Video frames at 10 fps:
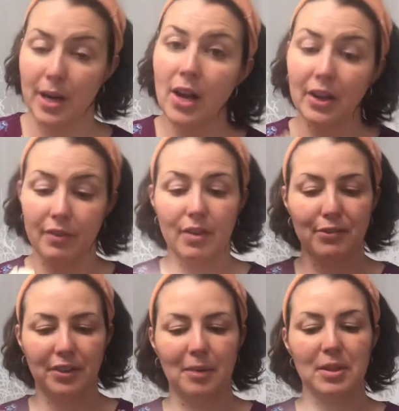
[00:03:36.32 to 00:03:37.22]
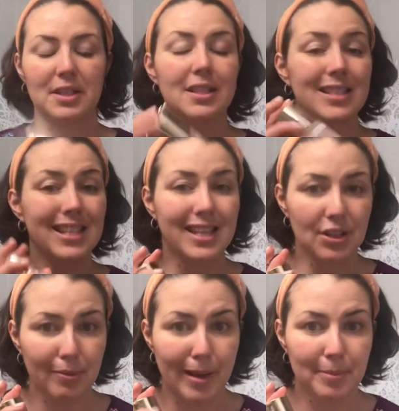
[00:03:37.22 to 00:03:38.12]
give you the full name of this. This is the
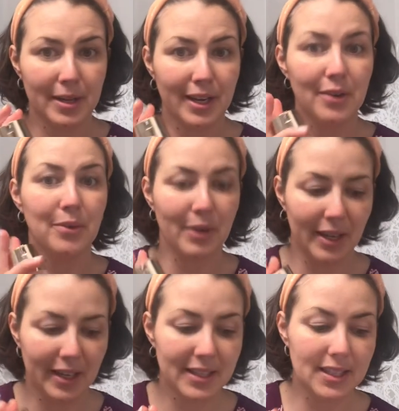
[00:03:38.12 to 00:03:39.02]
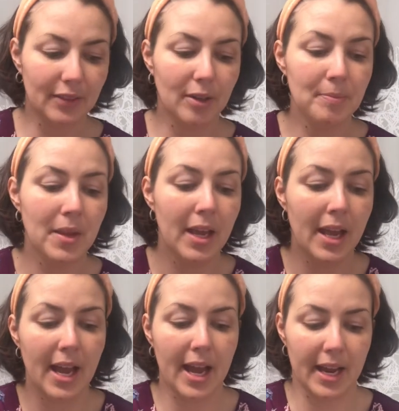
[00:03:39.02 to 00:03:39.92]
Tetrapeptide Radiance Serum.
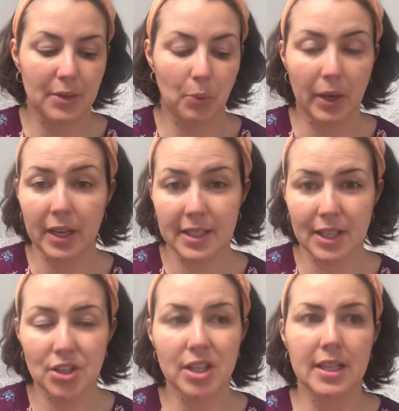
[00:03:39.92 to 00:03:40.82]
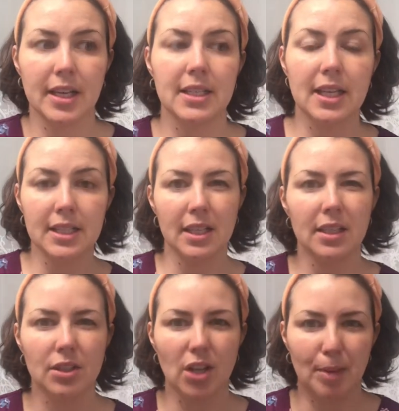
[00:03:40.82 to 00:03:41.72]
And what it essentially does is
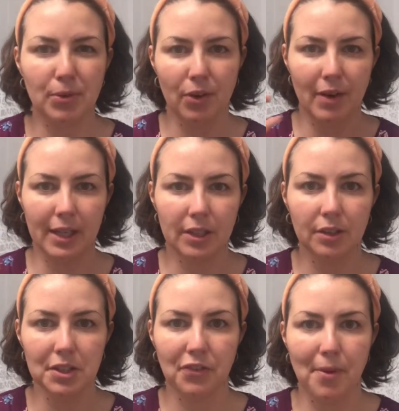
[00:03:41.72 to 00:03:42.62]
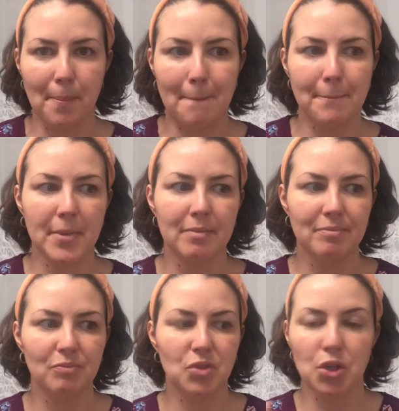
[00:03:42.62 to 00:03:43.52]
it stops free radicals from
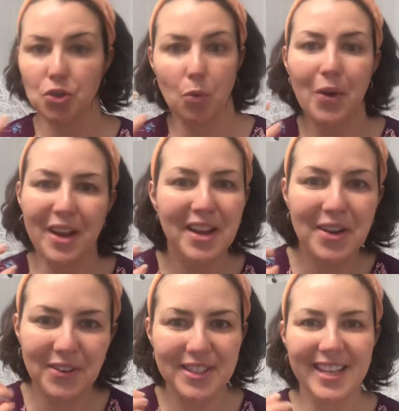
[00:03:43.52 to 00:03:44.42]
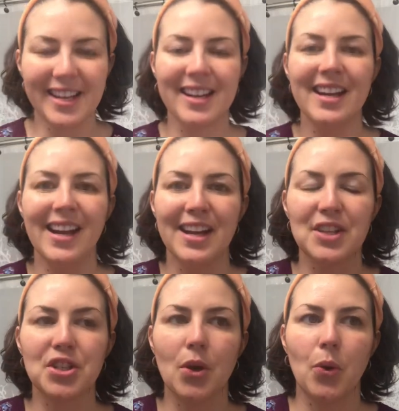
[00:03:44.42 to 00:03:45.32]
destroying your skin.
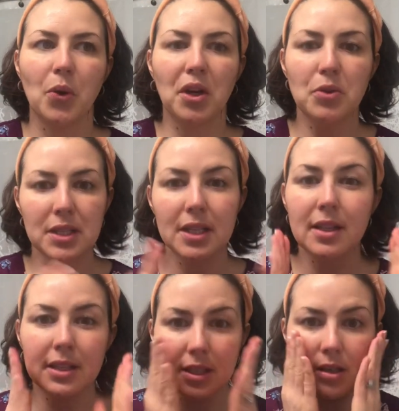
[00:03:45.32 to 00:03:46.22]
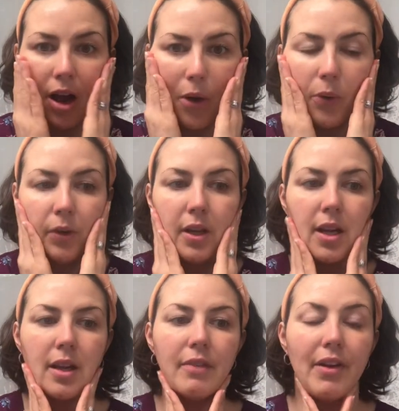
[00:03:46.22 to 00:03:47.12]
So using this is not
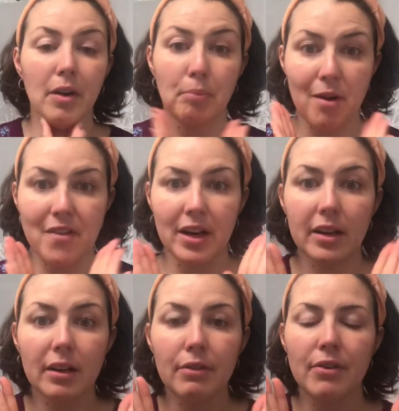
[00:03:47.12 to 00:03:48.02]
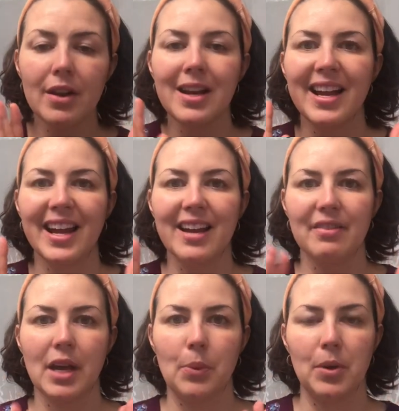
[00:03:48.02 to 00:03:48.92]
only very preventative in
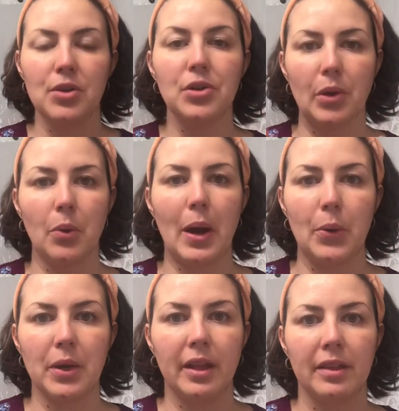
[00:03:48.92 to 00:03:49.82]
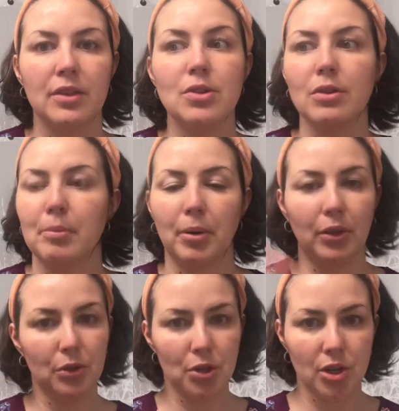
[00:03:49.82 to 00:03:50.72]
that when you do go out into the
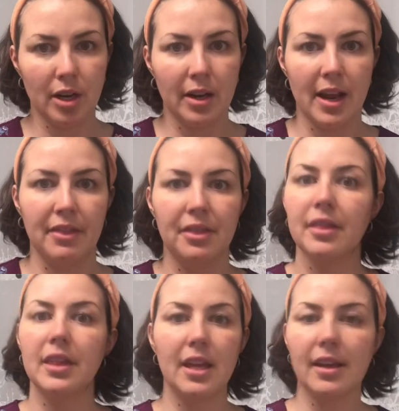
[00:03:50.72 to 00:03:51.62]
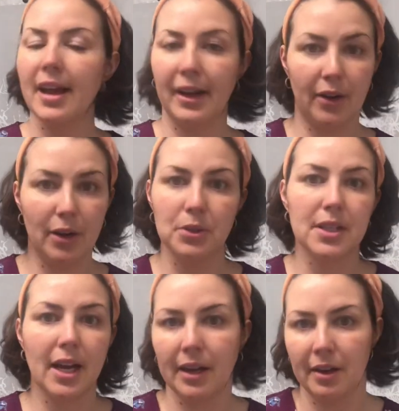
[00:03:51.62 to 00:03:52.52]
pollution and the air
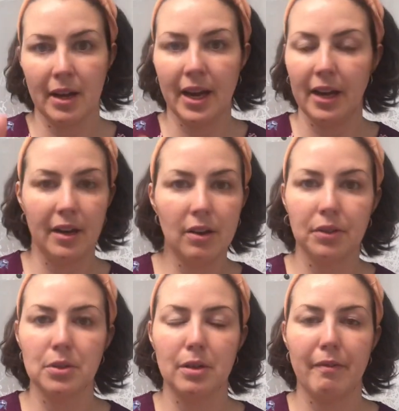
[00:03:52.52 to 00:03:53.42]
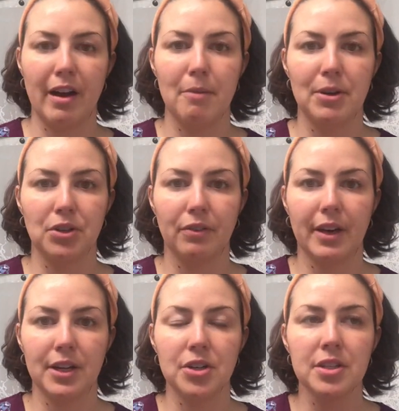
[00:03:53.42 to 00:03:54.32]
outside and hitting all those environmental
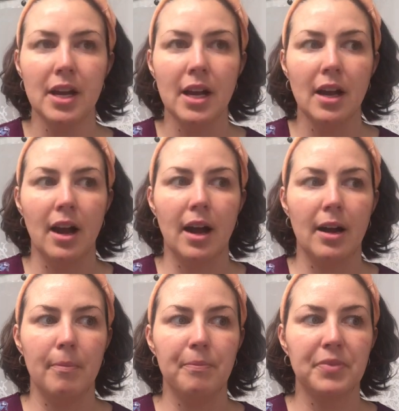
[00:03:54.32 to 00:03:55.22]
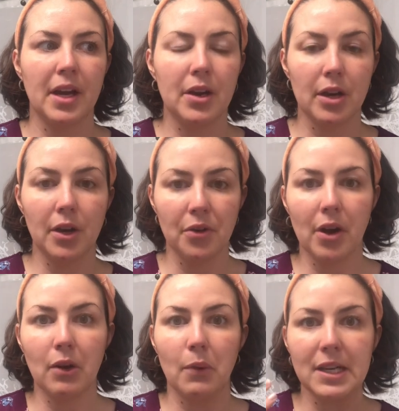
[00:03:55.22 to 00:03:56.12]
factors, that you're
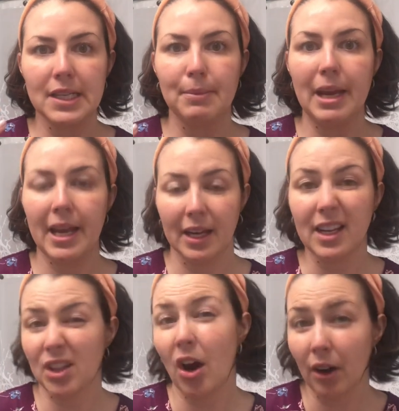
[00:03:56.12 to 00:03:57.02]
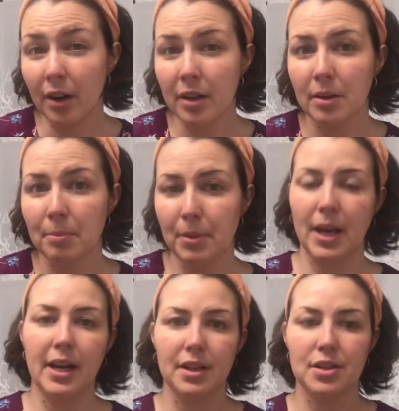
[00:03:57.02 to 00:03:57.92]
not going to be hit as hard
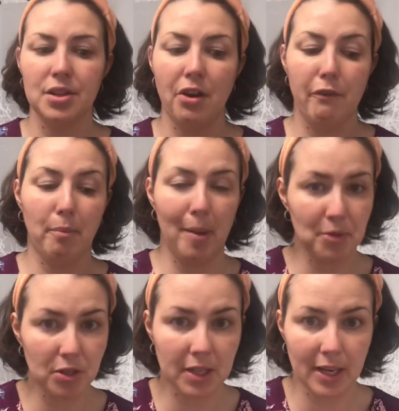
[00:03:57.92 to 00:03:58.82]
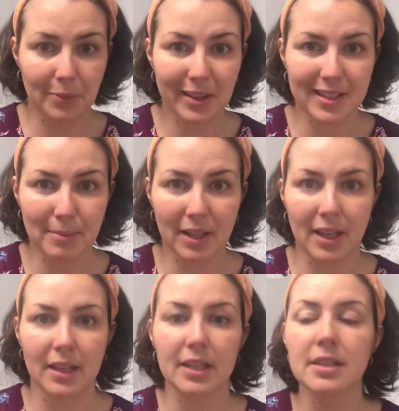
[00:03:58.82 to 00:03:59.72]
because you've prepped your skin with something
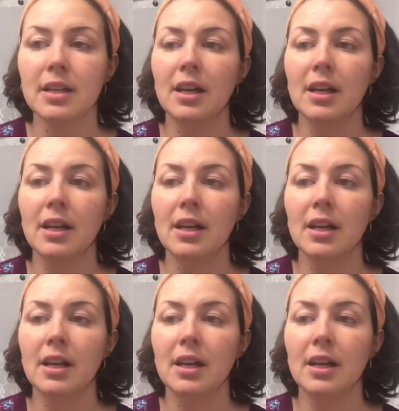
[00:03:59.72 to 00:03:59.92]
like this,